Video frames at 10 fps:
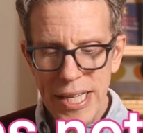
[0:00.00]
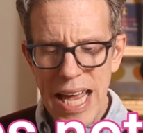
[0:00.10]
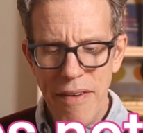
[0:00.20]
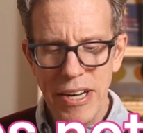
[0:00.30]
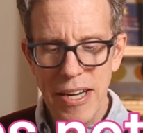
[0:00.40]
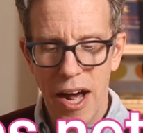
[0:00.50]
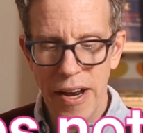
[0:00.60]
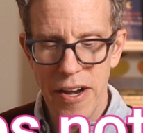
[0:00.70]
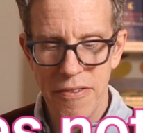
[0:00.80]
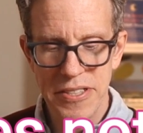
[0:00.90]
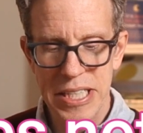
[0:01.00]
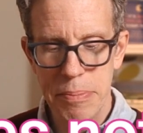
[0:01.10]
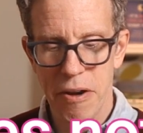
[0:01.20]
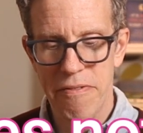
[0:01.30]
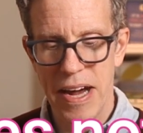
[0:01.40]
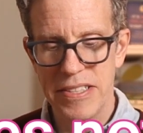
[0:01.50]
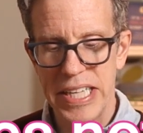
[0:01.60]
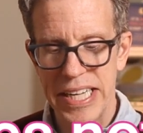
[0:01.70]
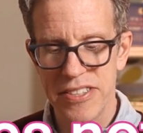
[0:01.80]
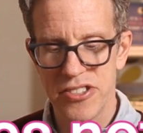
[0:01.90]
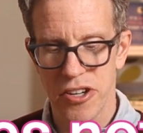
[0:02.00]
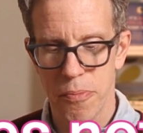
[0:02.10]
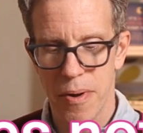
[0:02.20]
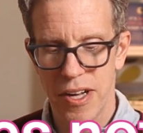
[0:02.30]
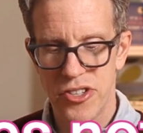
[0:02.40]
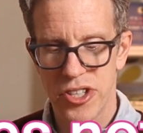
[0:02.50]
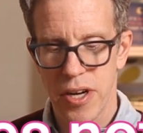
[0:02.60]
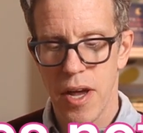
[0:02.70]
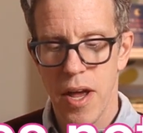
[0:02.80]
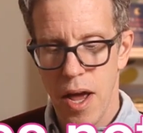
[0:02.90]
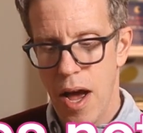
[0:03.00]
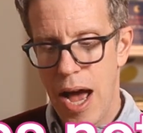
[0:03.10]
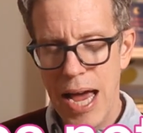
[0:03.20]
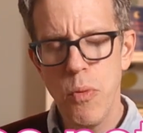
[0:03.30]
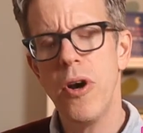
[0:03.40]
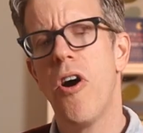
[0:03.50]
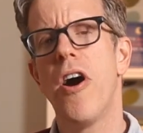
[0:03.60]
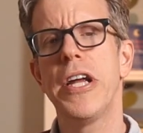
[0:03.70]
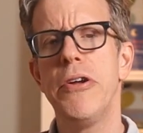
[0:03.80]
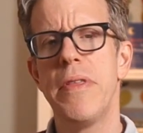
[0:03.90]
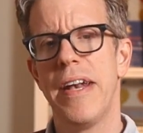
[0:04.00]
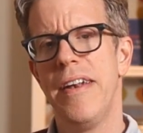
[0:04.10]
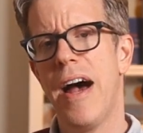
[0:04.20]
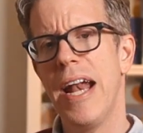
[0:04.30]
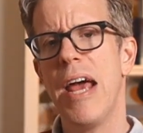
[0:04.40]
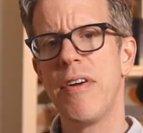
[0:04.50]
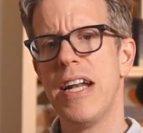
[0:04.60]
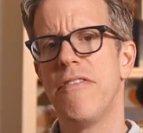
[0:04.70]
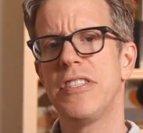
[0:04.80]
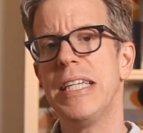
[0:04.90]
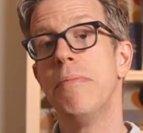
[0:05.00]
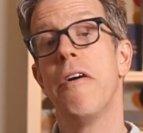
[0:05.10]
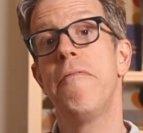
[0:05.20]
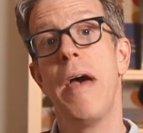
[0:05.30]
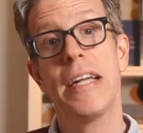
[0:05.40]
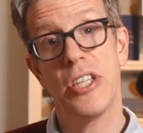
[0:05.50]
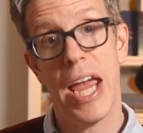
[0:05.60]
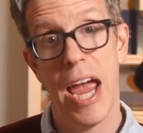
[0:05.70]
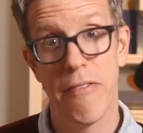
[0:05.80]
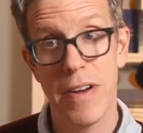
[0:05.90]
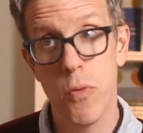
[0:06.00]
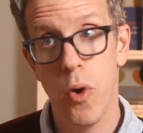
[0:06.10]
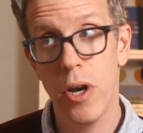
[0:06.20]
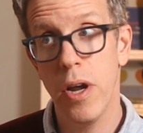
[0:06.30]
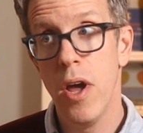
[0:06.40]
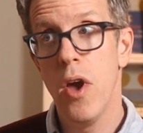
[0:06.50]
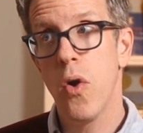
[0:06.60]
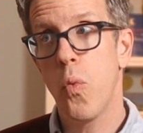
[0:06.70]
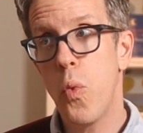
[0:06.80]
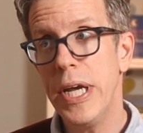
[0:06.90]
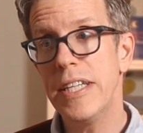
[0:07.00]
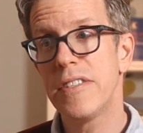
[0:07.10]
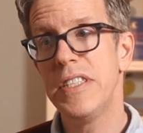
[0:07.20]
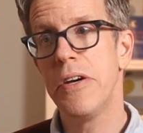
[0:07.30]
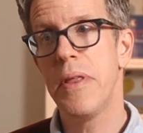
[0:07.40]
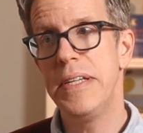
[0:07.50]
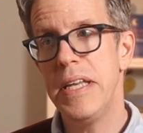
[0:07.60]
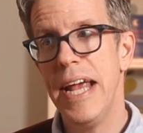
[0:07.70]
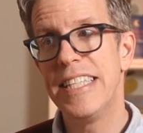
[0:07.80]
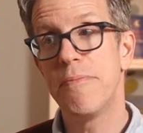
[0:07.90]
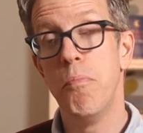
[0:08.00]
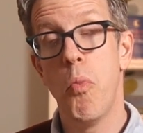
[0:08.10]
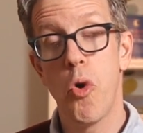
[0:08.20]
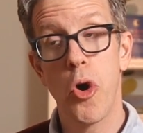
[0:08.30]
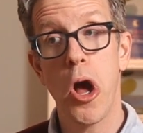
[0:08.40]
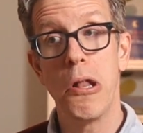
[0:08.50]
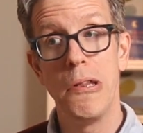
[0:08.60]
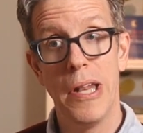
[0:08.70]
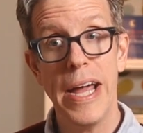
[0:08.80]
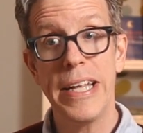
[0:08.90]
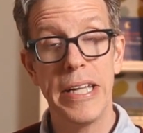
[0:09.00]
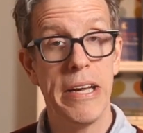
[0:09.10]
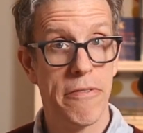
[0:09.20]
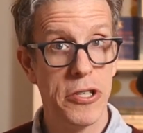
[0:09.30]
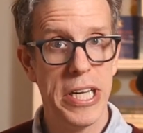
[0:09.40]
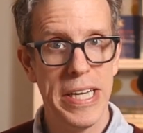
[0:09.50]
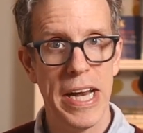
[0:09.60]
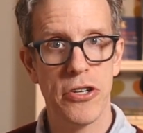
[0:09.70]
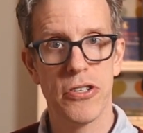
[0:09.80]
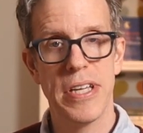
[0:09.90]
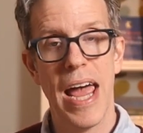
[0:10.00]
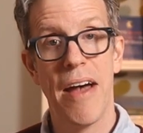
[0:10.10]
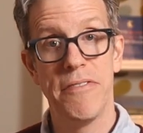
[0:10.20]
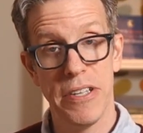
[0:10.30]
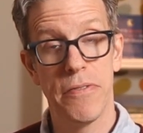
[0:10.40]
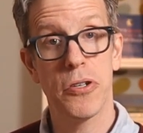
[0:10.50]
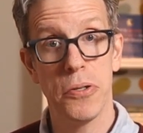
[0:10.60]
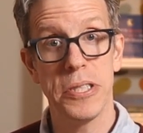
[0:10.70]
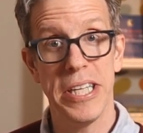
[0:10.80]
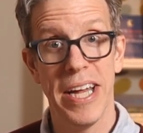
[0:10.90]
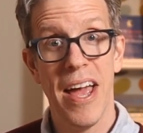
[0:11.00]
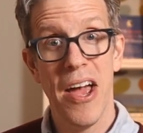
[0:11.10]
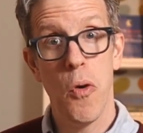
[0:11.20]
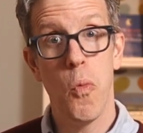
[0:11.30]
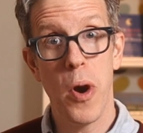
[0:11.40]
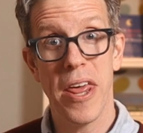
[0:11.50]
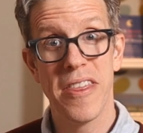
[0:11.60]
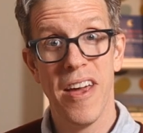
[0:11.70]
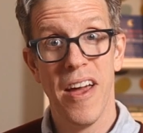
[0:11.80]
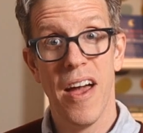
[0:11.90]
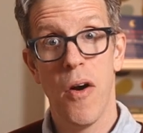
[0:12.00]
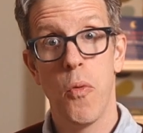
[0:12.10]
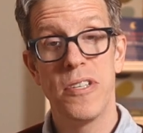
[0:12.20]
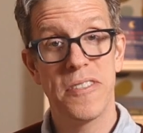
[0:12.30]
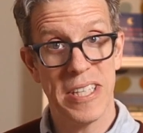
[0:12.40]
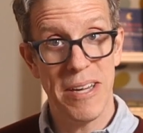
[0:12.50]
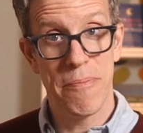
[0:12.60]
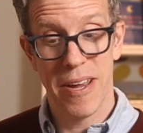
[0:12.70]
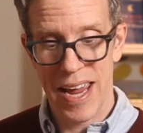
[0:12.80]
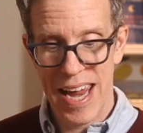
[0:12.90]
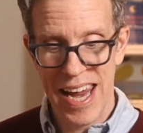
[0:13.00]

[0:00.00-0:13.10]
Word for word: Why does having not enough sleep affect teens so much? I would argue that not having enough sleep affects everyone. We just know that it's more likely for teenagers to have difficulty with sleep.